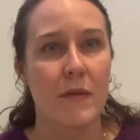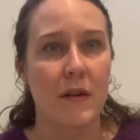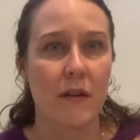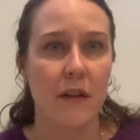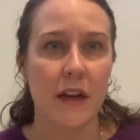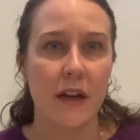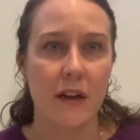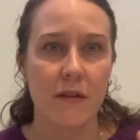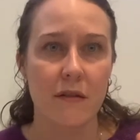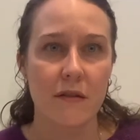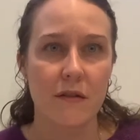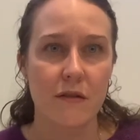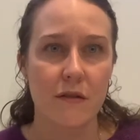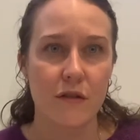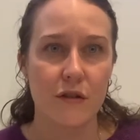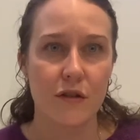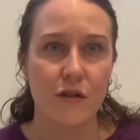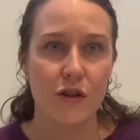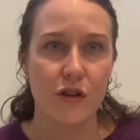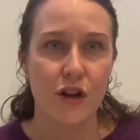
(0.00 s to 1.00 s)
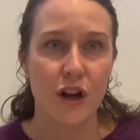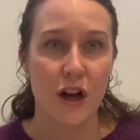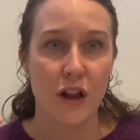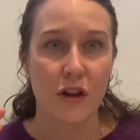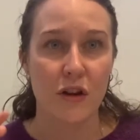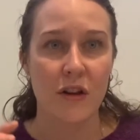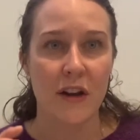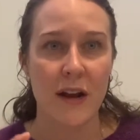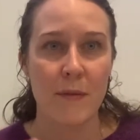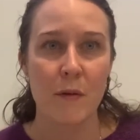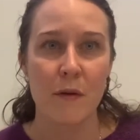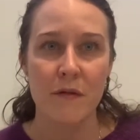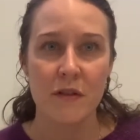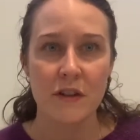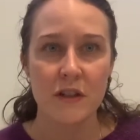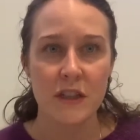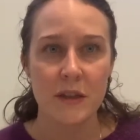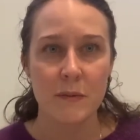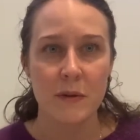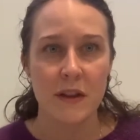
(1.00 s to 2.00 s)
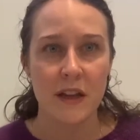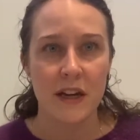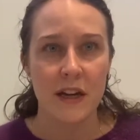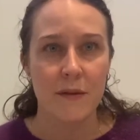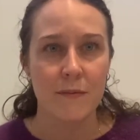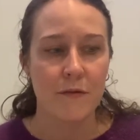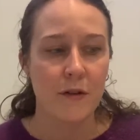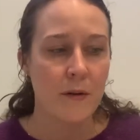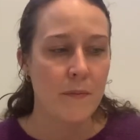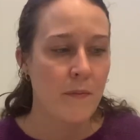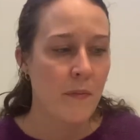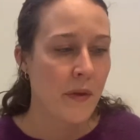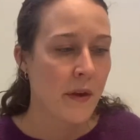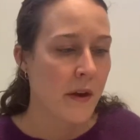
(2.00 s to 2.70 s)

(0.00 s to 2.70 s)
the like color name of the sheep that they come from,